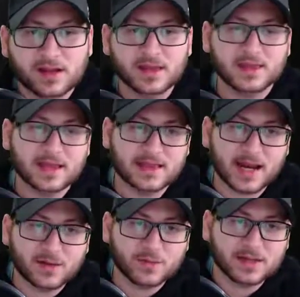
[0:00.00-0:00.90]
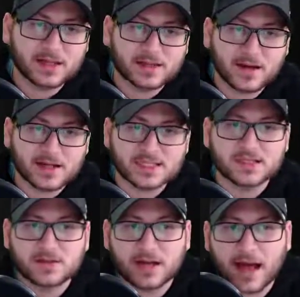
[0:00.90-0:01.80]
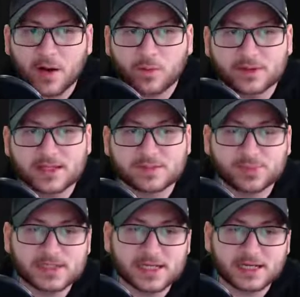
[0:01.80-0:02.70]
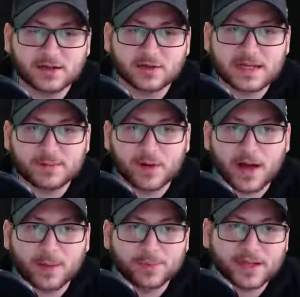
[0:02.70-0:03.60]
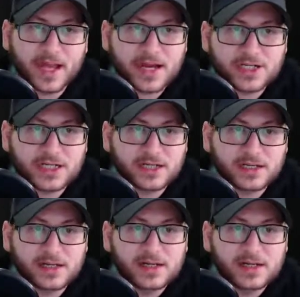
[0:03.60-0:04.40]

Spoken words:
thing that I really thought stood out with this particular email application